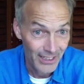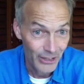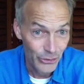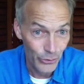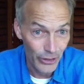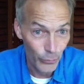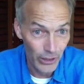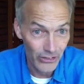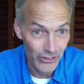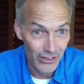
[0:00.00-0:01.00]
so that
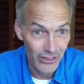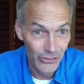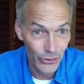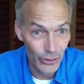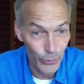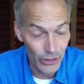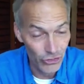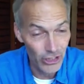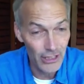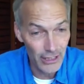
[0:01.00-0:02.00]
when
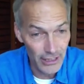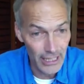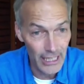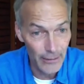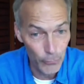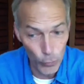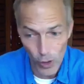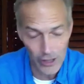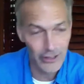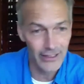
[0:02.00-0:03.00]
Jeannie came
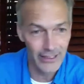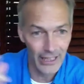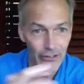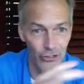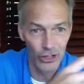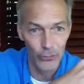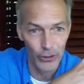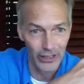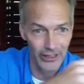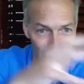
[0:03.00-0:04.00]
walking down the
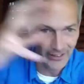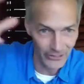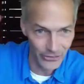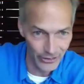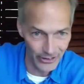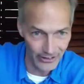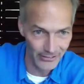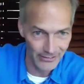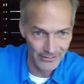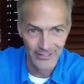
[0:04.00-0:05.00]
jetway and into the